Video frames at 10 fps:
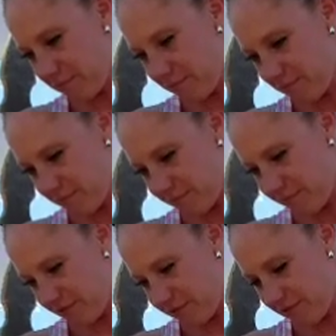
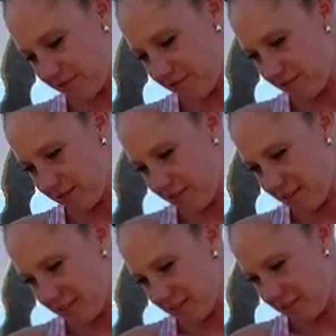
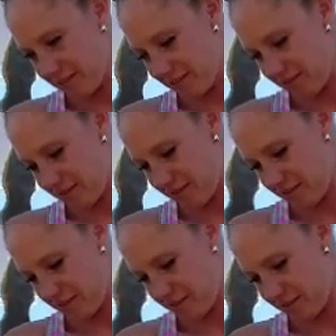
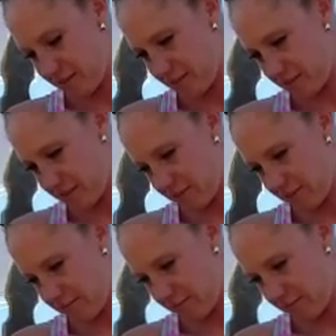Nothing is said.